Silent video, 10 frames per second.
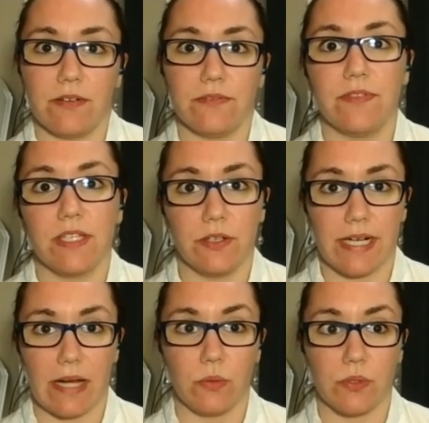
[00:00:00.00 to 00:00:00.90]
figure it
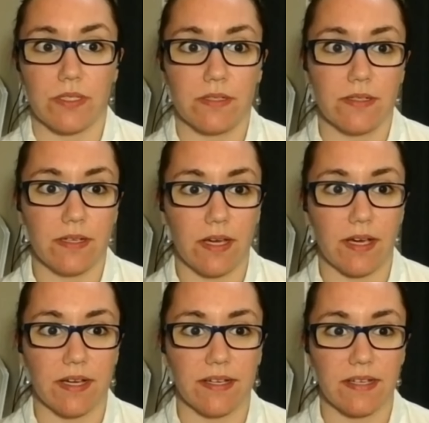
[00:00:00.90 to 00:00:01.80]
out
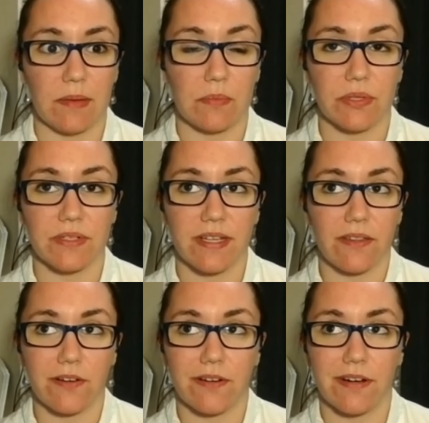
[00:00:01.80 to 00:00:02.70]
and put
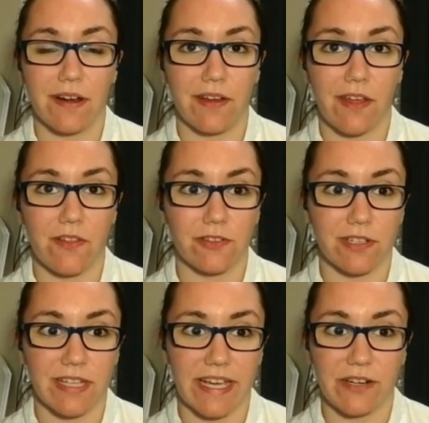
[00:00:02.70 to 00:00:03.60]
together another little
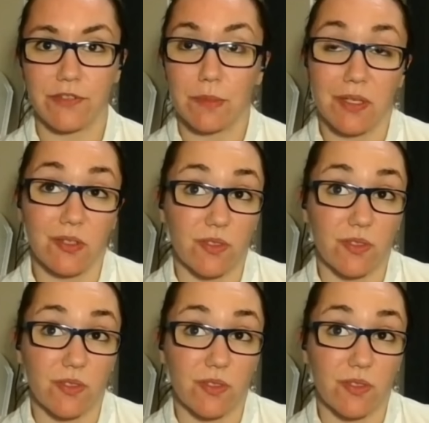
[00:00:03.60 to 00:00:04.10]
lander for the moon.